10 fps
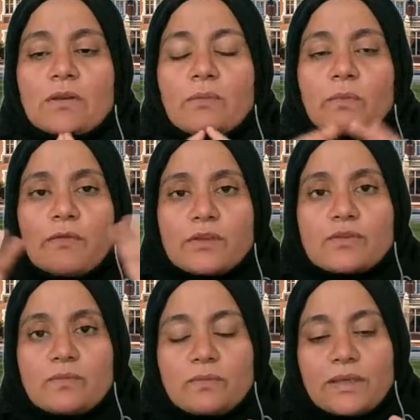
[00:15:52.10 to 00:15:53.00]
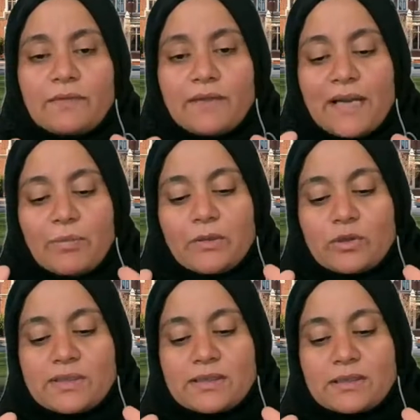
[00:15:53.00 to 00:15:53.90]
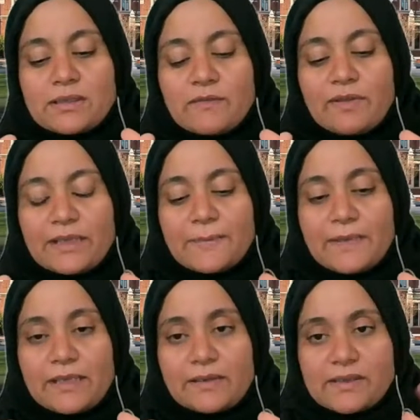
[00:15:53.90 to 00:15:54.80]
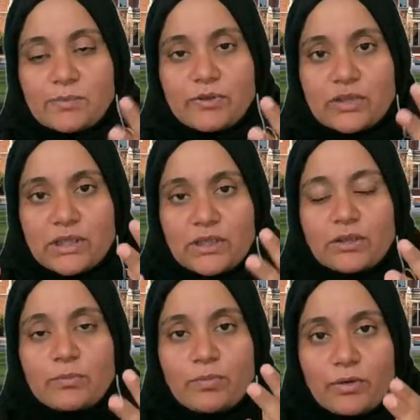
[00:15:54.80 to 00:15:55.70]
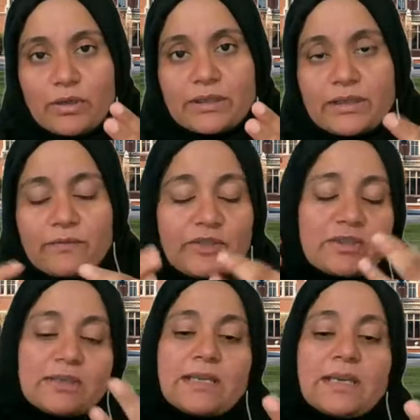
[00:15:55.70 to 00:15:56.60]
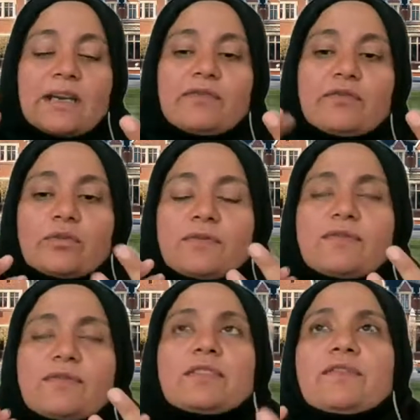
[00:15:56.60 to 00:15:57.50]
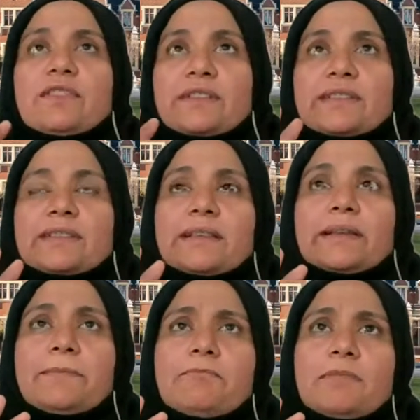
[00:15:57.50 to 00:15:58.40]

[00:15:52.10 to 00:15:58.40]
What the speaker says: if Apple was developing this particular product, which is the iPhone, for the first time,